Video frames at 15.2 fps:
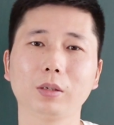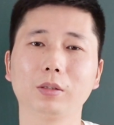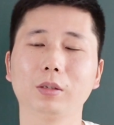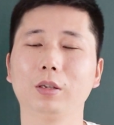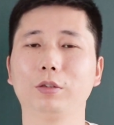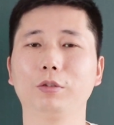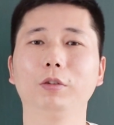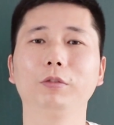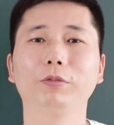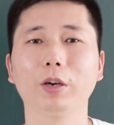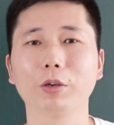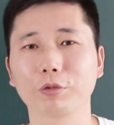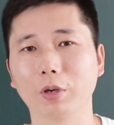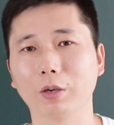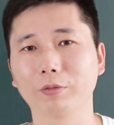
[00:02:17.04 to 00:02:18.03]
is the new
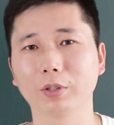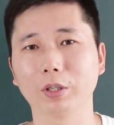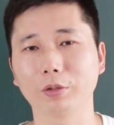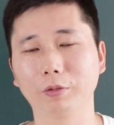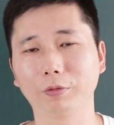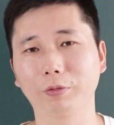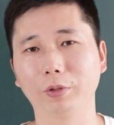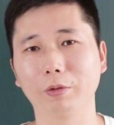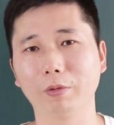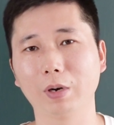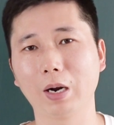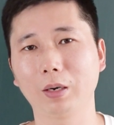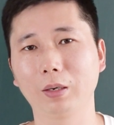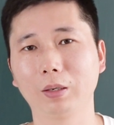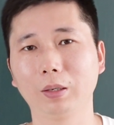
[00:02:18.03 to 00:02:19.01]
function of the new
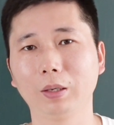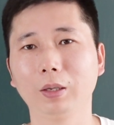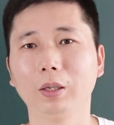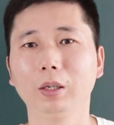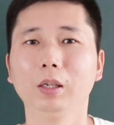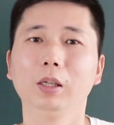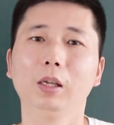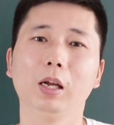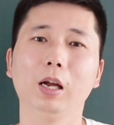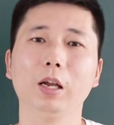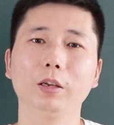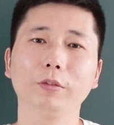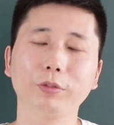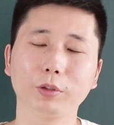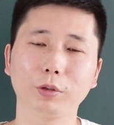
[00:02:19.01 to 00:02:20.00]
firmware.
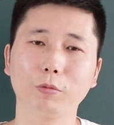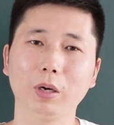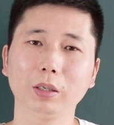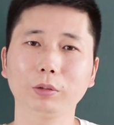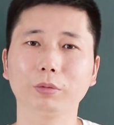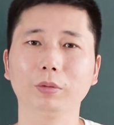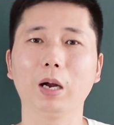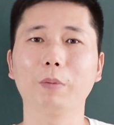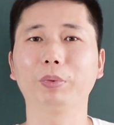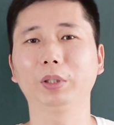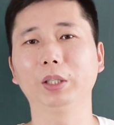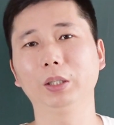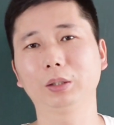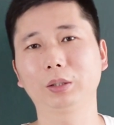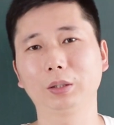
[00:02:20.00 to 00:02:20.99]
If you want to
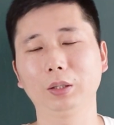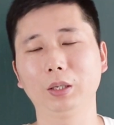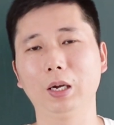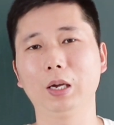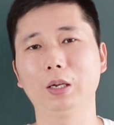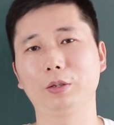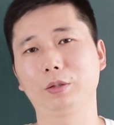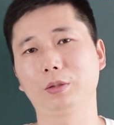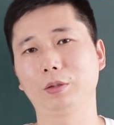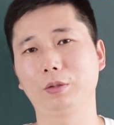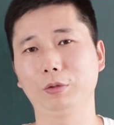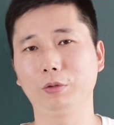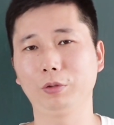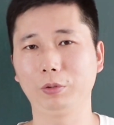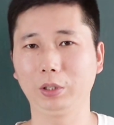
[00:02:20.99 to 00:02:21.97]
update, so
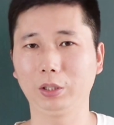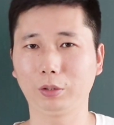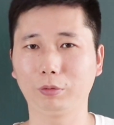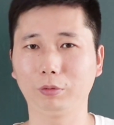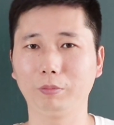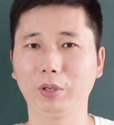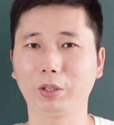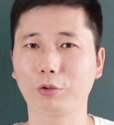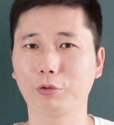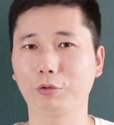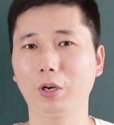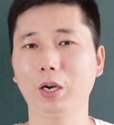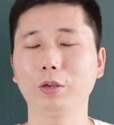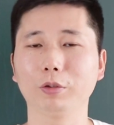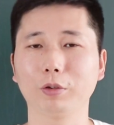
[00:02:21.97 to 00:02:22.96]
you need to make
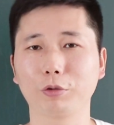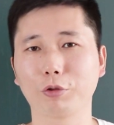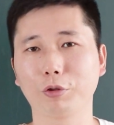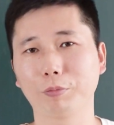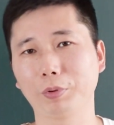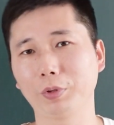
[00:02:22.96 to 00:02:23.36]
sure your chip